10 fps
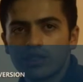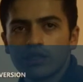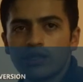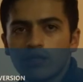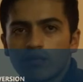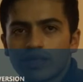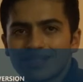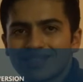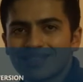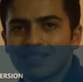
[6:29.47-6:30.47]
D, we
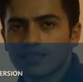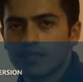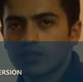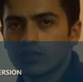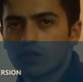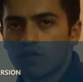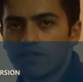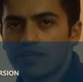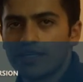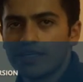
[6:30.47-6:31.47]
can see the detection
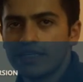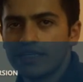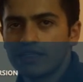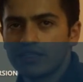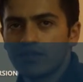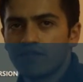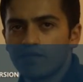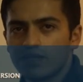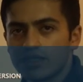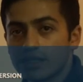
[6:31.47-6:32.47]
of the
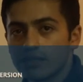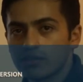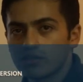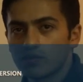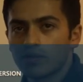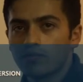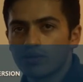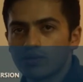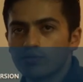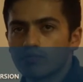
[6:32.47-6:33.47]
eGFP gene during
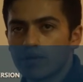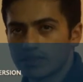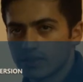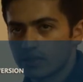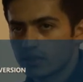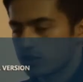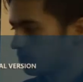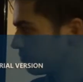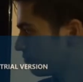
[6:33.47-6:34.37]
virus passage.